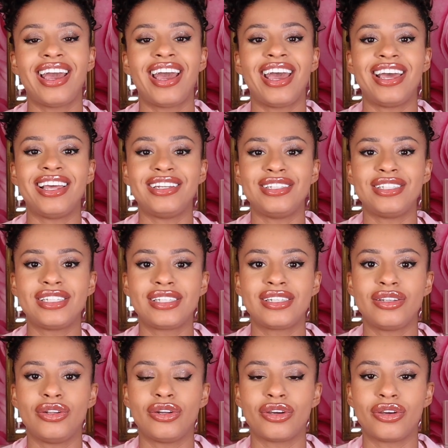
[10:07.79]
and
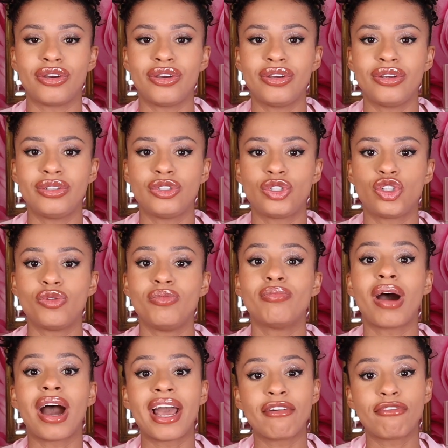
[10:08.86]
you know, to
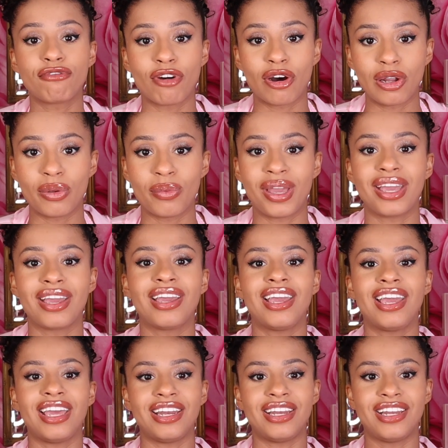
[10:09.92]
my following
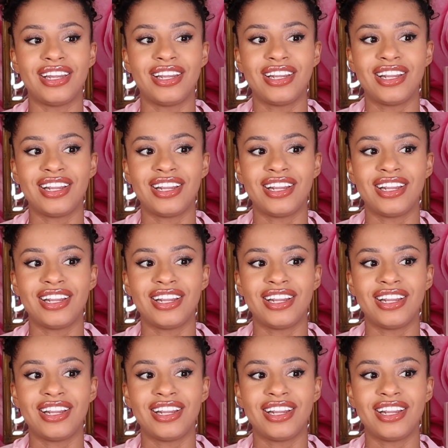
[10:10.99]
in